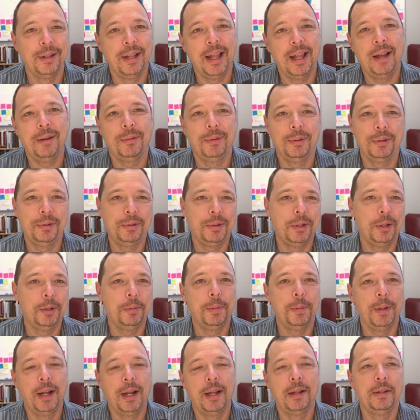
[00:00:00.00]
well, that was
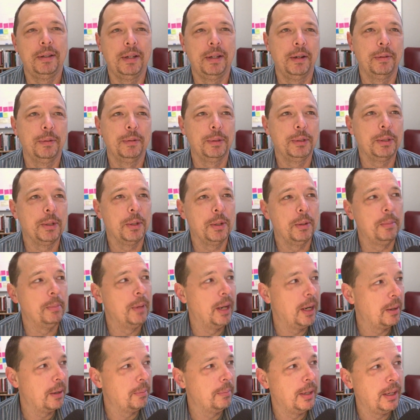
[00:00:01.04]
stupid. I never was going to
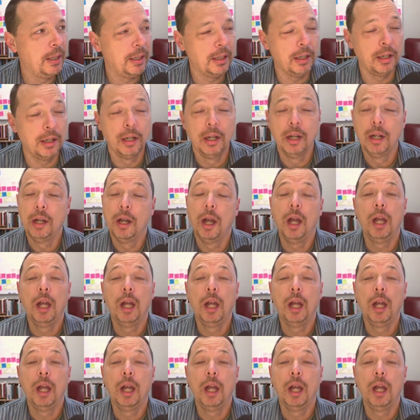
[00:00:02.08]
make a million.